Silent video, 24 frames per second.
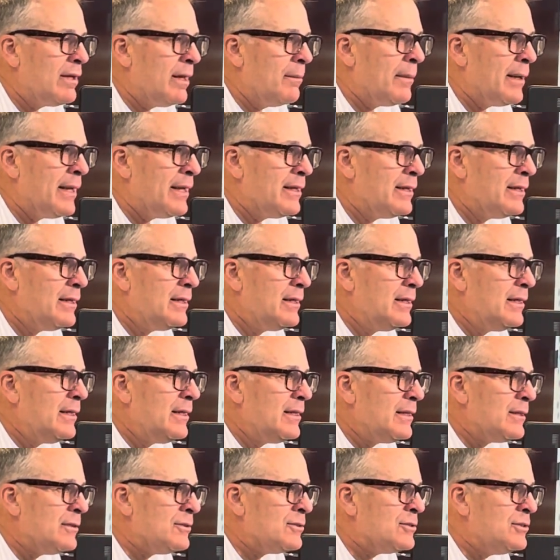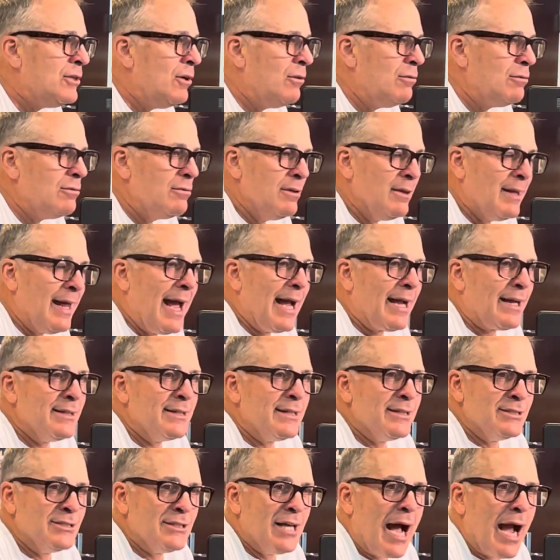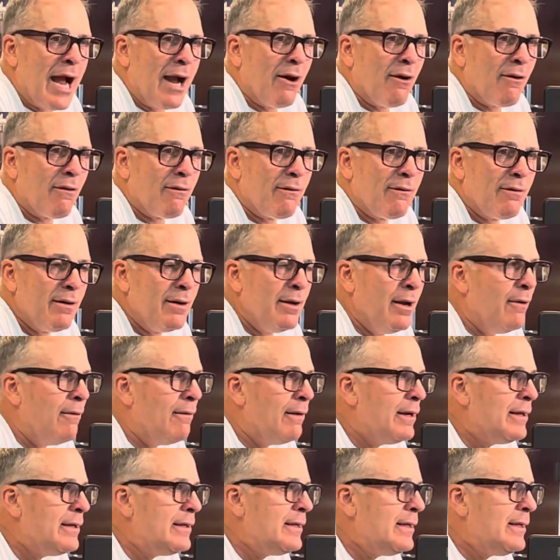I mean, there's no lack of desire, Noah.